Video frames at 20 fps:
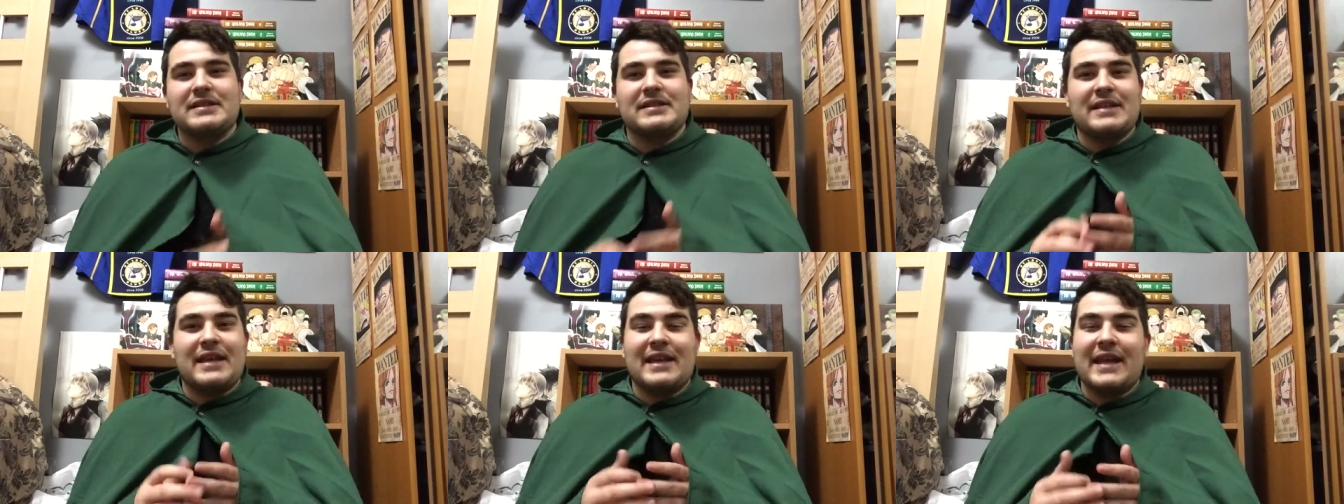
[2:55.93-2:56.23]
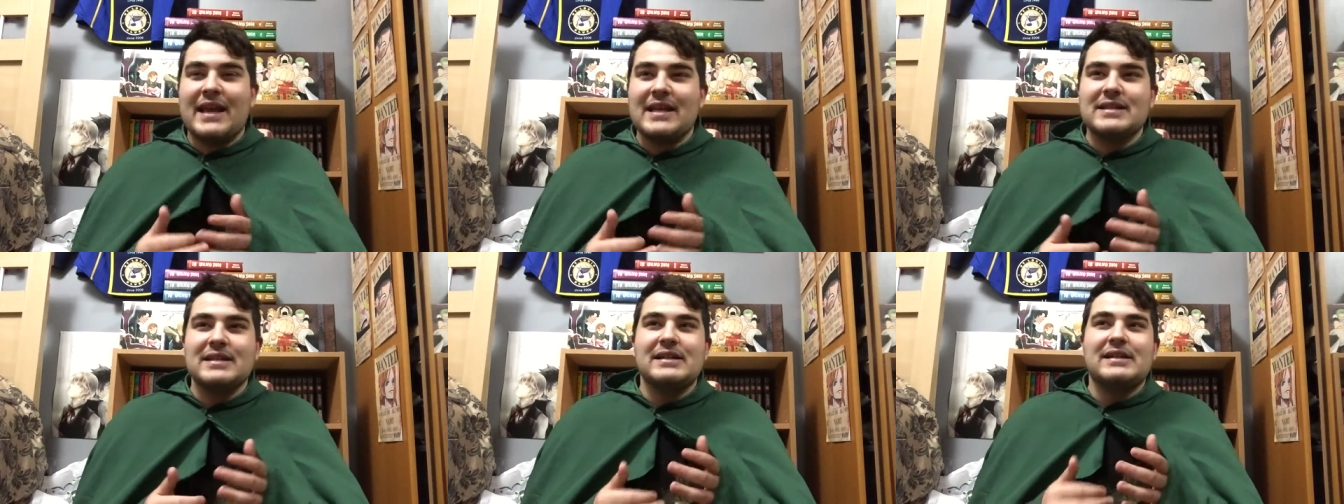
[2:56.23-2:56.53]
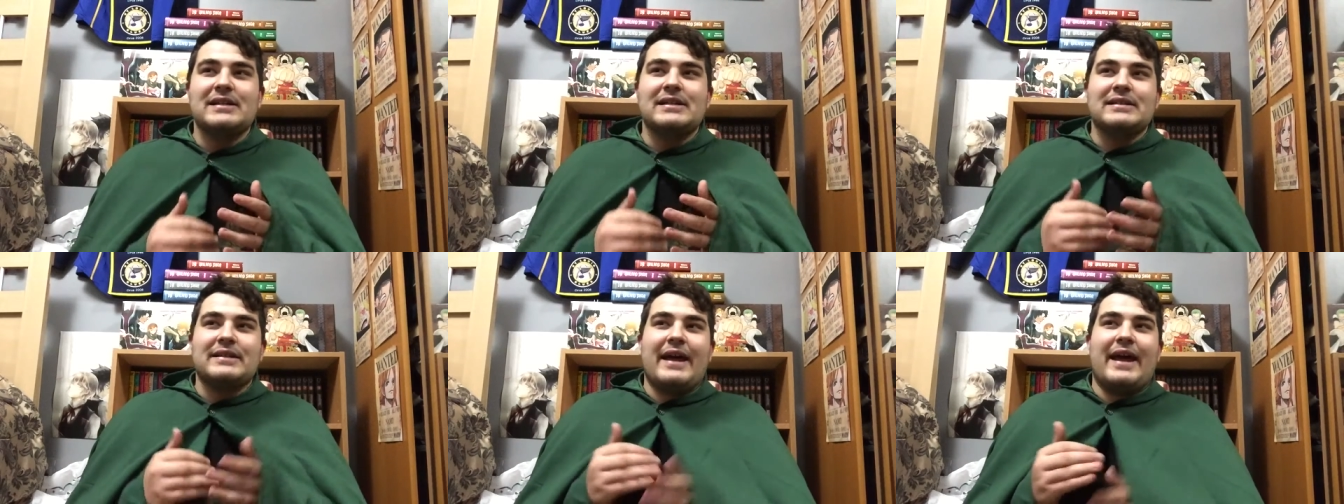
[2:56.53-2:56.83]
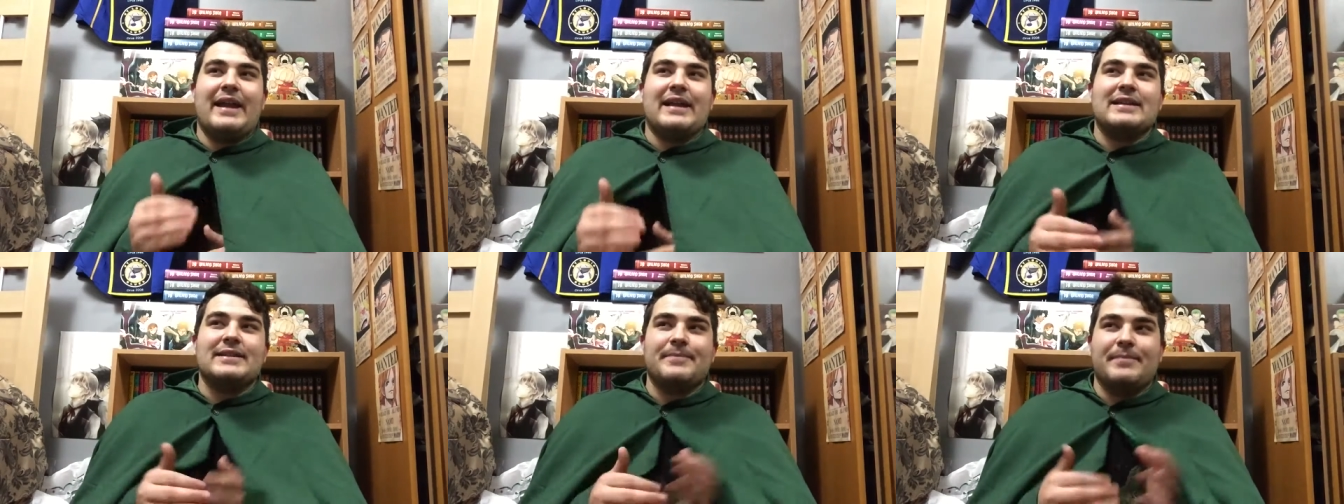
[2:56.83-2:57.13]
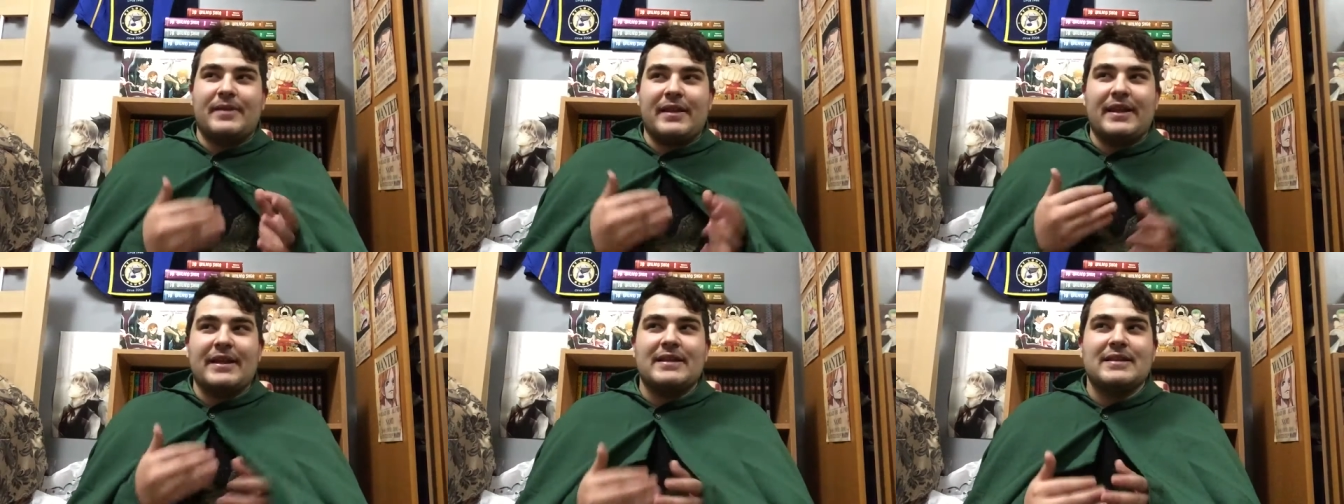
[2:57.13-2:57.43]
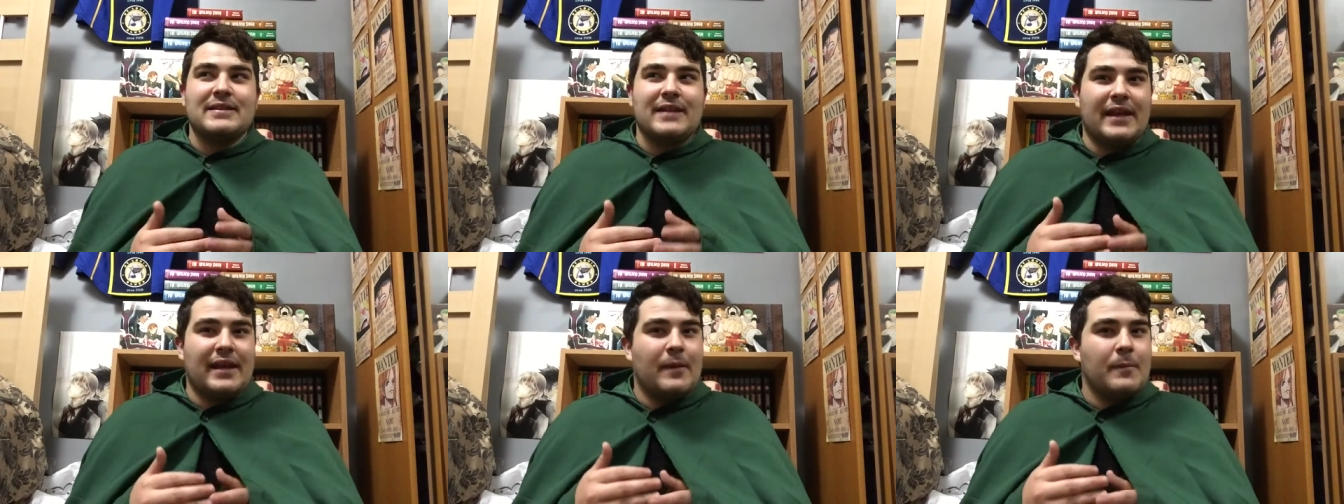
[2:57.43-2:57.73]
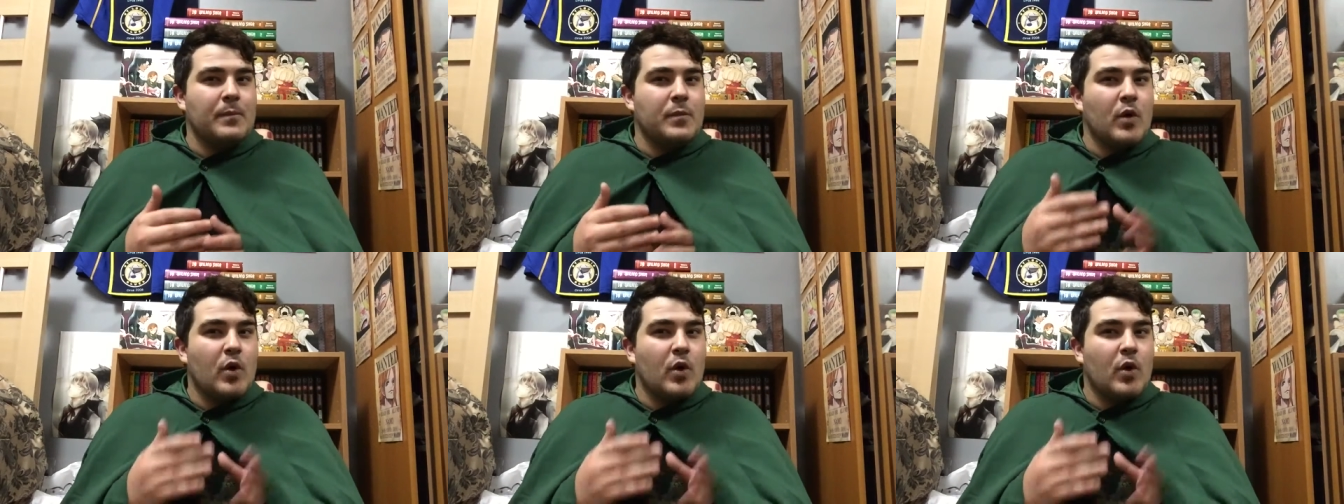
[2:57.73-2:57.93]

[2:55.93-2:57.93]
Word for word: And I guess that explains like